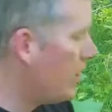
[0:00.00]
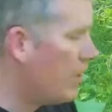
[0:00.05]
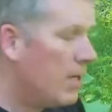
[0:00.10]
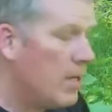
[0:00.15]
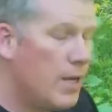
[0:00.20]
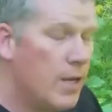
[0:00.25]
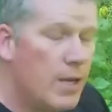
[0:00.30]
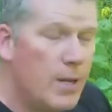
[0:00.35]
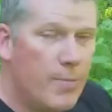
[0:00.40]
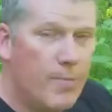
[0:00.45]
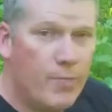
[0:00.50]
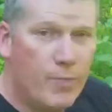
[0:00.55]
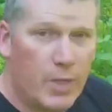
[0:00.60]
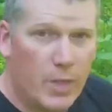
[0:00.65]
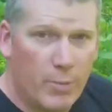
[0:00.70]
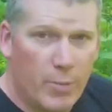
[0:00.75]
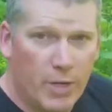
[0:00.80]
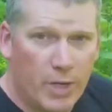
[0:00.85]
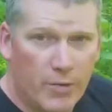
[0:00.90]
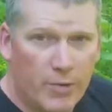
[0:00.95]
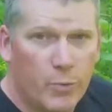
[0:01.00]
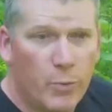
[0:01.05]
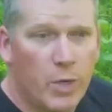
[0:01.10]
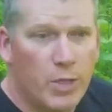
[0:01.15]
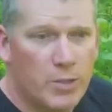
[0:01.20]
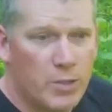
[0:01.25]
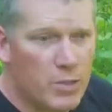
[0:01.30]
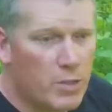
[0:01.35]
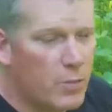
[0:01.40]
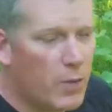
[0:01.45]
it, but every
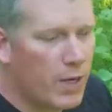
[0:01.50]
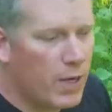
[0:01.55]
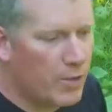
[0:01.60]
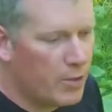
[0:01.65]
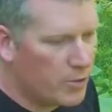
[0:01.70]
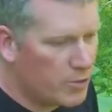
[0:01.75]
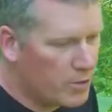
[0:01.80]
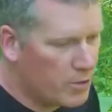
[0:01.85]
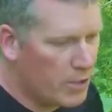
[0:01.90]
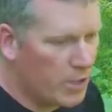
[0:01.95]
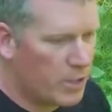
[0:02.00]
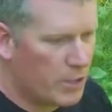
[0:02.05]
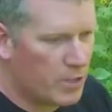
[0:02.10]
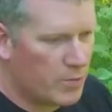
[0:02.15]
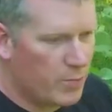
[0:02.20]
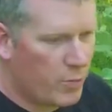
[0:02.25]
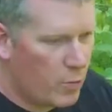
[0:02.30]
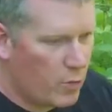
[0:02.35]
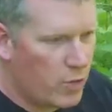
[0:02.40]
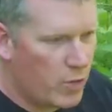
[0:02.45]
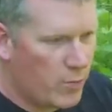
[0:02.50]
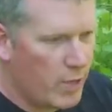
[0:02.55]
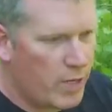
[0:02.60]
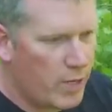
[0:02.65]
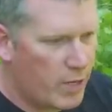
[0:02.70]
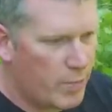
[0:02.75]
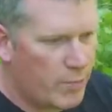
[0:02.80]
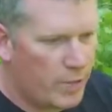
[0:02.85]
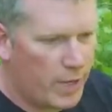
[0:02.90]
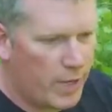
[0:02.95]
once in a while, you'll see a
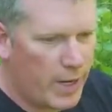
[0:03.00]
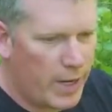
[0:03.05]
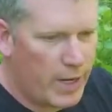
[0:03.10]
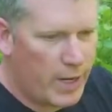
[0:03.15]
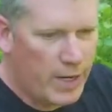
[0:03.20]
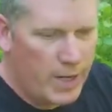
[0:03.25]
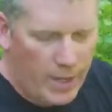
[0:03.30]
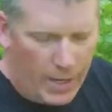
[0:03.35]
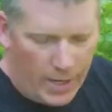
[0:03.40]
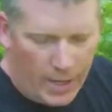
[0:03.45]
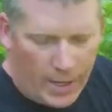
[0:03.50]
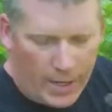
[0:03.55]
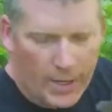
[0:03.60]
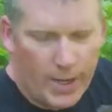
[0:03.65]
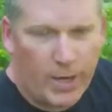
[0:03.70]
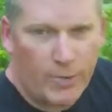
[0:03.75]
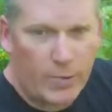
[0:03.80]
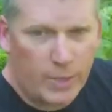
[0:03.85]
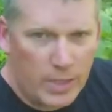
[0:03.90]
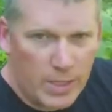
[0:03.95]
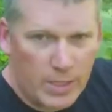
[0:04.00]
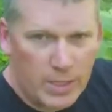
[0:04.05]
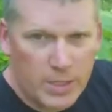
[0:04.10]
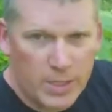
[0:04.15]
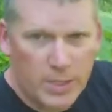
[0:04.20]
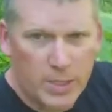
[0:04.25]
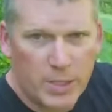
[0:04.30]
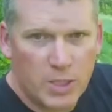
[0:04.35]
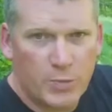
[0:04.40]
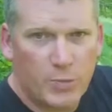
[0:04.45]
spore-bearing plant, and that
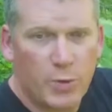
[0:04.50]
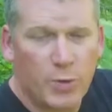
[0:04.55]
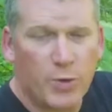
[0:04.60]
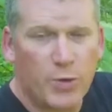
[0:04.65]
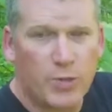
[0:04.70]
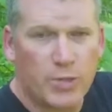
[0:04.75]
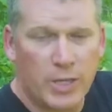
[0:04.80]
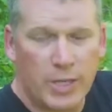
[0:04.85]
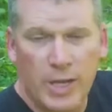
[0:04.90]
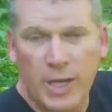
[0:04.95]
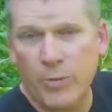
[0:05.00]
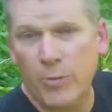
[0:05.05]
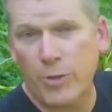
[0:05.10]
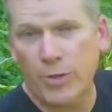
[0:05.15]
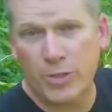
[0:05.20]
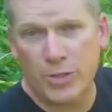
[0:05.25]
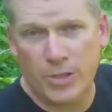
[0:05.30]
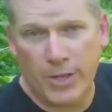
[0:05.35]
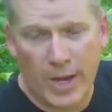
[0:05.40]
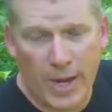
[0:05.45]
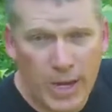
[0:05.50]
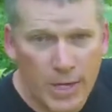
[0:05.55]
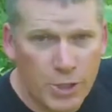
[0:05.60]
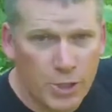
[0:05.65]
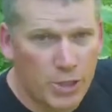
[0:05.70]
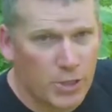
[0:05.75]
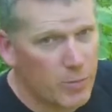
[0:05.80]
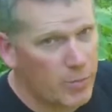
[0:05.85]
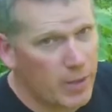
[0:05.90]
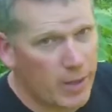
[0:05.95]
releases the spores, again, which is
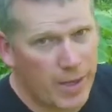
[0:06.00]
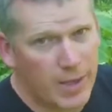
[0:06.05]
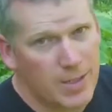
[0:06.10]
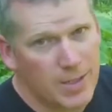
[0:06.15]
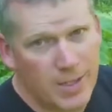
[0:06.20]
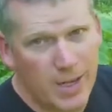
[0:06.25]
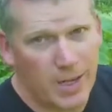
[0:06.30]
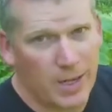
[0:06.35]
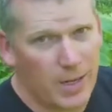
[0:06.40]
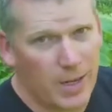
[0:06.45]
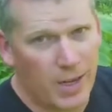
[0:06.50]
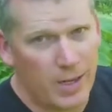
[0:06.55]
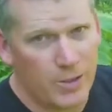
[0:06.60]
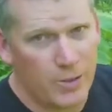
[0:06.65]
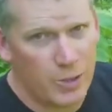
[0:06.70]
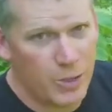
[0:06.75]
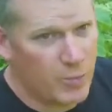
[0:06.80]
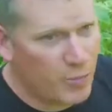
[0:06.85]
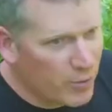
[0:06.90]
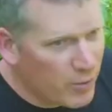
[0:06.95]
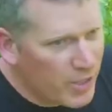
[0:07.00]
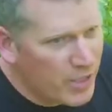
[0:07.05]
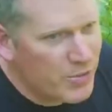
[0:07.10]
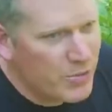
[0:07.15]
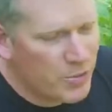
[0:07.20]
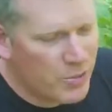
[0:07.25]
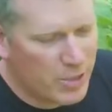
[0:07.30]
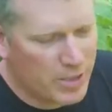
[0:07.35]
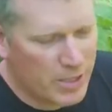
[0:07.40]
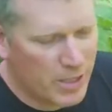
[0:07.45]
ancient plant technology,
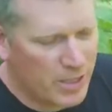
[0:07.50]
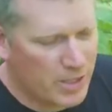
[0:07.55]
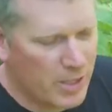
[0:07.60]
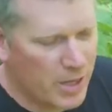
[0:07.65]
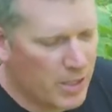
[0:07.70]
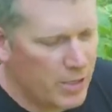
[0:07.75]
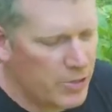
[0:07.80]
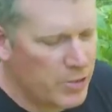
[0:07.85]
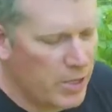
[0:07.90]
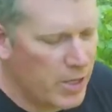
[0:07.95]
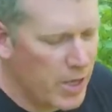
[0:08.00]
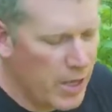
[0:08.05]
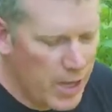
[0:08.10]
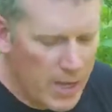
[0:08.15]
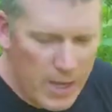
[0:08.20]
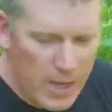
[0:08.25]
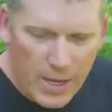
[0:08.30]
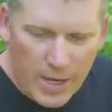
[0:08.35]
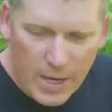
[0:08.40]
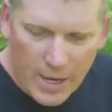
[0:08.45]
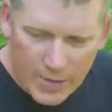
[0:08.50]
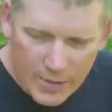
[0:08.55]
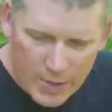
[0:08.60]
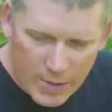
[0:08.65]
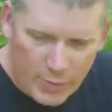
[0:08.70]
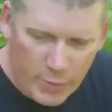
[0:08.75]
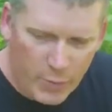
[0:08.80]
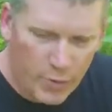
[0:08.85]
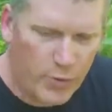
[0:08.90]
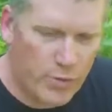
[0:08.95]
prehistoric technology, and the
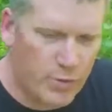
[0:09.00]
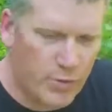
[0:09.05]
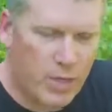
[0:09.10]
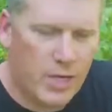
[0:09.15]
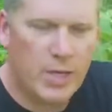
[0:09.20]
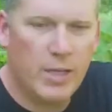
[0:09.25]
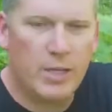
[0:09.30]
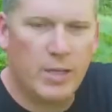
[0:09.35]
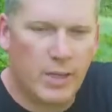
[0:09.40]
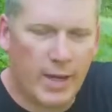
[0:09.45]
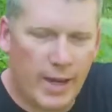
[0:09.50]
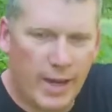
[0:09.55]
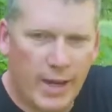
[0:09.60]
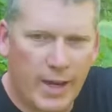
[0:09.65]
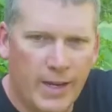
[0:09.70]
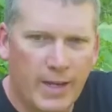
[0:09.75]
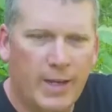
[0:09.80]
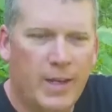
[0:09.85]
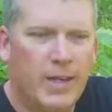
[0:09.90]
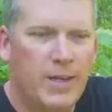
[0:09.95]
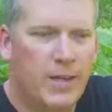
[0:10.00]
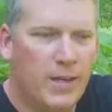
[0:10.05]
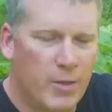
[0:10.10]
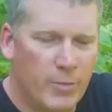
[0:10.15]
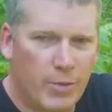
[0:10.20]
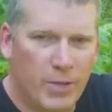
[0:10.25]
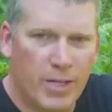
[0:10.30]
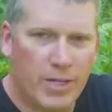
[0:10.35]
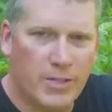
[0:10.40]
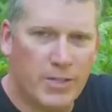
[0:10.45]
spores land in
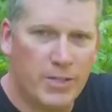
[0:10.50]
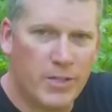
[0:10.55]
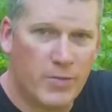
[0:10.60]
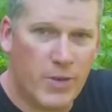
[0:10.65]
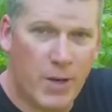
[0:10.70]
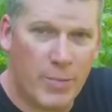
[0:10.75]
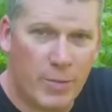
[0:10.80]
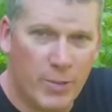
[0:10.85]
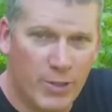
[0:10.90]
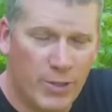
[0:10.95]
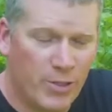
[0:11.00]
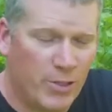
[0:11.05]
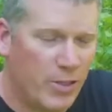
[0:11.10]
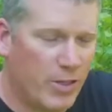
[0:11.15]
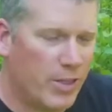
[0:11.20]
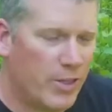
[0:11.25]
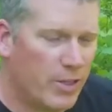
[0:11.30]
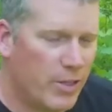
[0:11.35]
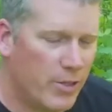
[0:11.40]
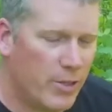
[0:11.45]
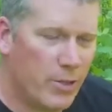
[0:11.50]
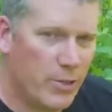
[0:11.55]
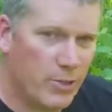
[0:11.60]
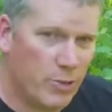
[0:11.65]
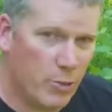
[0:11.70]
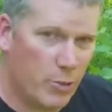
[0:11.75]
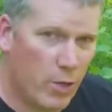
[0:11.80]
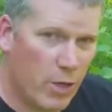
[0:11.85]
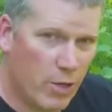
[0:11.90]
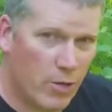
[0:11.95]
places of opportunity, and then those
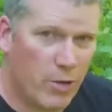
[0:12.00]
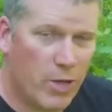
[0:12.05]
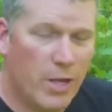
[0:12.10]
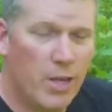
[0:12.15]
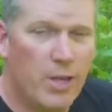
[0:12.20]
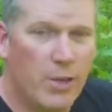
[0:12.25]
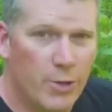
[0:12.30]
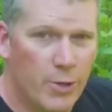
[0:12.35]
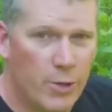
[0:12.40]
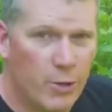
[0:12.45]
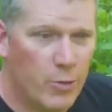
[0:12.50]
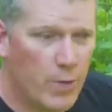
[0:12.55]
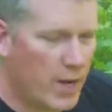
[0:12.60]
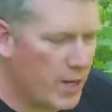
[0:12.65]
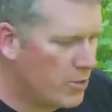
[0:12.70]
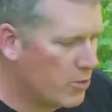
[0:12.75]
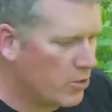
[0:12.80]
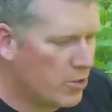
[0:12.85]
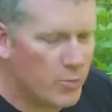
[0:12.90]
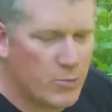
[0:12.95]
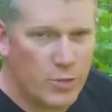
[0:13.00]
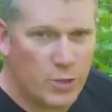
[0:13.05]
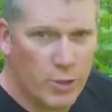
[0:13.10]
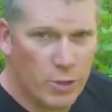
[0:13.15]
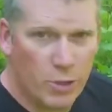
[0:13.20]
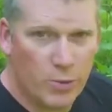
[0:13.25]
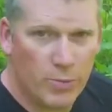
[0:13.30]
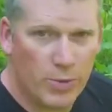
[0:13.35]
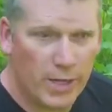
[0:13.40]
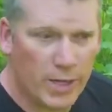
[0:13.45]
grow new rhizomes and
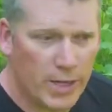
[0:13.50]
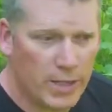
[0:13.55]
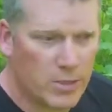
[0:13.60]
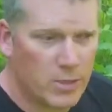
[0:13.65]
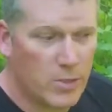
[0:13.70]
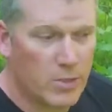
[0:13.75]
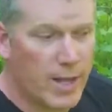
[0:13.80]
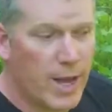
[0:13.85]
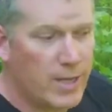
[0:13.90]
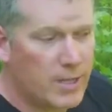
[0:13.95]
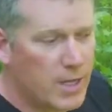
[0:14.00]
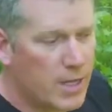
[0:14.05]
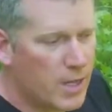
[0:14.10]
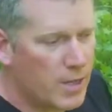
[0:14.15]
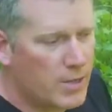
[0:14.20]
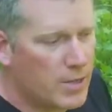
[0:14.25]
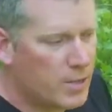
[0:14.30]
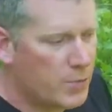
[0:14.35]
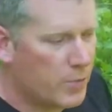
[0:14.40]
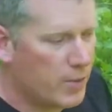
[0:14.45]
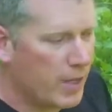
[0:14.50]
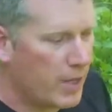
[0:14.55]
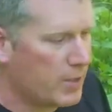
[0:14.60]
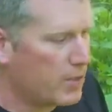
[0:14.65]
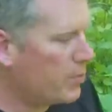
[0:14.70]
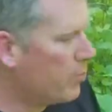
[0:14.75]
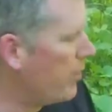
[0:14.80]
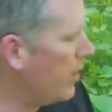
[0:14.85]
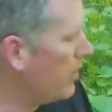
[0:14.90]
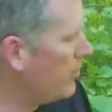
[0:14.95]
new plants. So that's how this plant
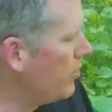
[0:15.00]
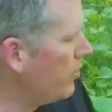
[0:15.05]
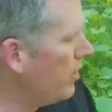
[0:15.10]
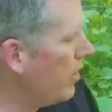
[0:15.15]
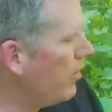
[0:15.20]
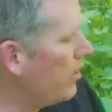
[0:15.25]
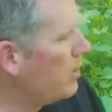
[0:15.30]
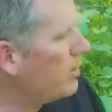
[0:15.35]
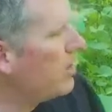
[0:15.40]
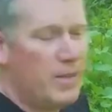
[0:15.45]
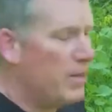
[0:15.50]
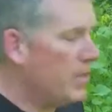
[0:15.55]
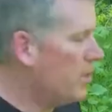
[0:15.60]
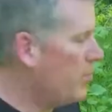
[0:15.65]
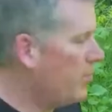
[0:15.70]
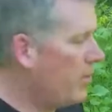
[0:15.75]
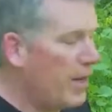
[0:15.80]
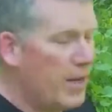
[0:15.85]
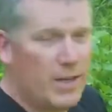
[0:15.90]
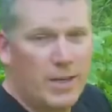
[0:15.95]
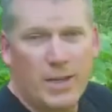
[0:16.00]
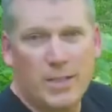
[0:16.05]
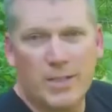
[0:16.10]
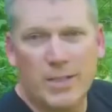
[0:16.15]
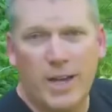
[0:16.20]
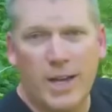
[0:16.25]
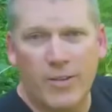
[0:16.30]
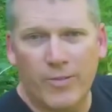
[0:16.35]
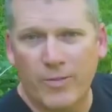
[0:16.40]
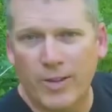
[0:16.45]
spreads. You notice this plant
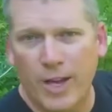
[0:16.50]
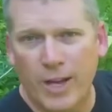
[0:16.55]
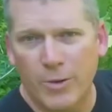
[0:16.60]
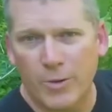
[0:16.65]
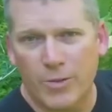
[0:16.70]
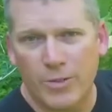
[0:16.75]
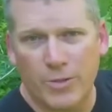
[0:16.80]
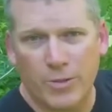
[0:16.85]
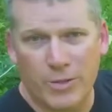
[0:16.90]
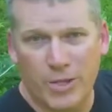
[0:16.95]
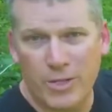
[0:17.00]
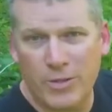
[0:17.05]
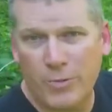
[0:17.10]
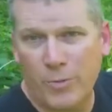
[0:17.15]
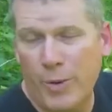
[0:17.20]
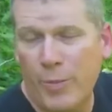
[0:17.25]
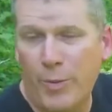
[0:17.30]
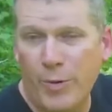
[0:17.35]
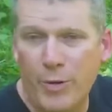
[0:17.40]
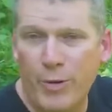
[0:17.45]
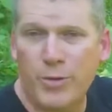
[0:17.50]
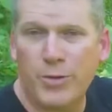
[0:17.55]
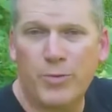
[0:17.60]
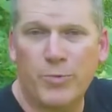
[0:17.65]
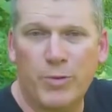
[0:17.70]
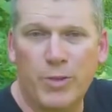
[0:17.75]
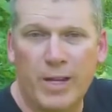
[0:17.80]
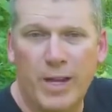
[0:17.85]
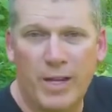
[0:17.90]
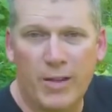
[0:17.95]
doesn't have flowers, so it doesn't reproduce
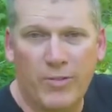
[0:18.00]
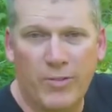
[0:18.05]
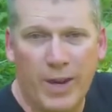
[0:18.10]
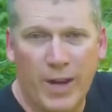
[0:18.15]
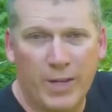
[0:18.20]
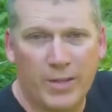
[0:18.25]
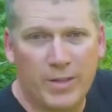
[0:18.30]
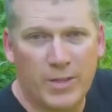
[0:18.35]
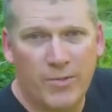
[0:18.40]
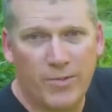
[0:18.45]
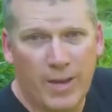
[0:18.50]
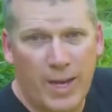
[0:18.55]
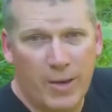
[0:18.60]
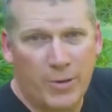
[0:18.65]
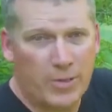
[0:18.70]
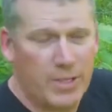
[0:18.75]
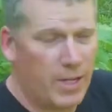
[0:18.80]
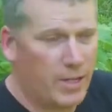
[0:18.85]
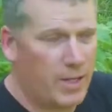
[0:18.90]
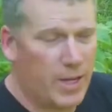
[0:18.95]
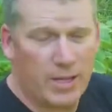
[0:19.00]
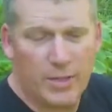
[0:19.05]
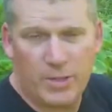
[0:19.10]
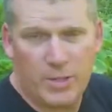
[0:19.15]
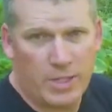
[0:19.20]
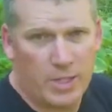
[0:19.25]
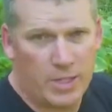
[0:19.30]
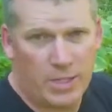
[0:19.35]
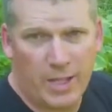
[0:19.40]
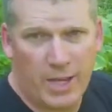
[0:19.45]
with that advanced flower
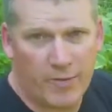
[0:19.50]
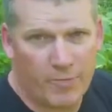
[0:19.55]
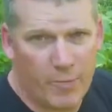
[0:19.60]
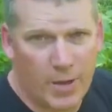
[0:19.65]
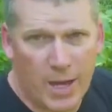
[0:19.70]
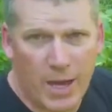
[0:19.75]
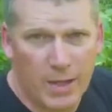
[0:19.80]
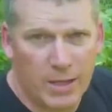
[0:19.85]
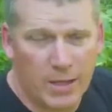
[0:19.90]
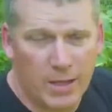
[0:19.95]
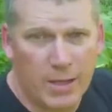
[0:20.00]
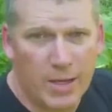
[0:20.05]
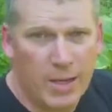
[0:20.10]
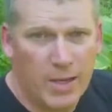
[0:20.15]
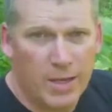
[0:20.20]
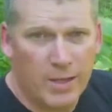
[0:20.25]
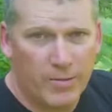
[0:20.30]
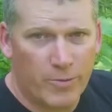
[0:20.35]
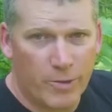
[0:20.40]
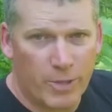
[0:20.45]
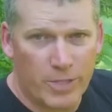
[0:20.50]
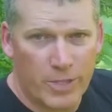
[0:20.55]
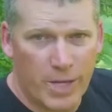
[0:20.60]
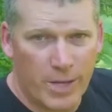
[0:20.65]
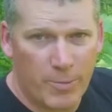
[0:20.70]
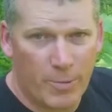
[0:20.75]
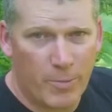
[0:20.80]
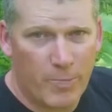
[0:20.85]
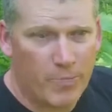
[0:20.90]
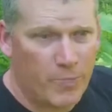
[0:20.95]
technology. It doesn't have pollen, for
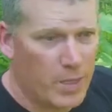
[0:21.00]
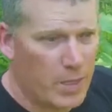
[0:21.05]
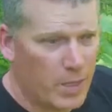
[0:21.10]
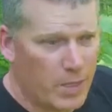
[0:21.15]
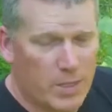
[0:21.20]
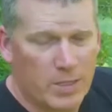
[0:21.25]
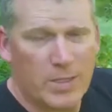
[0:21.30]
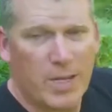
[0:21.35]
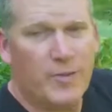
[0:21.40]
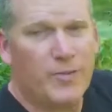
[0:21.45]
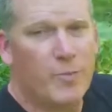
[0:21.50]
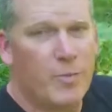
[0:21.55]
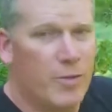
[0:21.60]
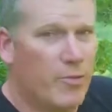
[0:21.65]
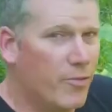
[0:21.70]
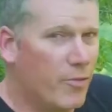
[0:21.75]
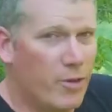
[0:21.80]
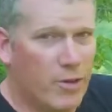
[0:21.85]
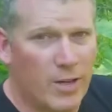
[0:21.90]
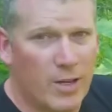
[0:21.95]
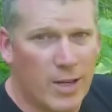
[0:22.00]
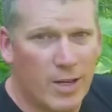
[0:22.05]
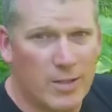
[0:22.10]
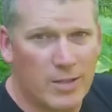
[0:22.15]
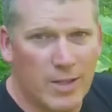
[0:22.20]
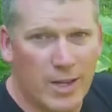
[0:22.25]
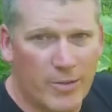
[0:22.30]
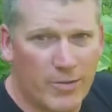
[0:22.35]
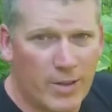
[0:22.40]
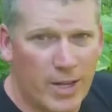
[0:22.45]
example. It doesn't have to be
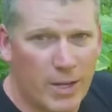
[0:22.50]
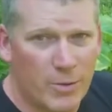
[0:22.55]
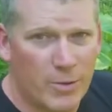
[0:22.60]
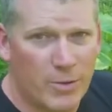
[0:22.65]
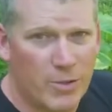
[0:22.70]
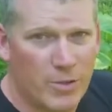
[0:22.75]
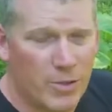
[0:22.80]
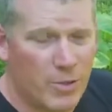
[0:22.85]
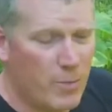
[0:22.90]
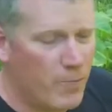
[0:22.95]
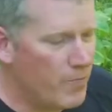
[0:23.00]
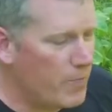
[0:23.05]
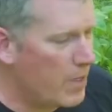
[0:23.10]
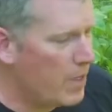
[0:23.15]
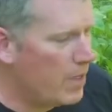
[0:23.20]
fertilized like flowers do.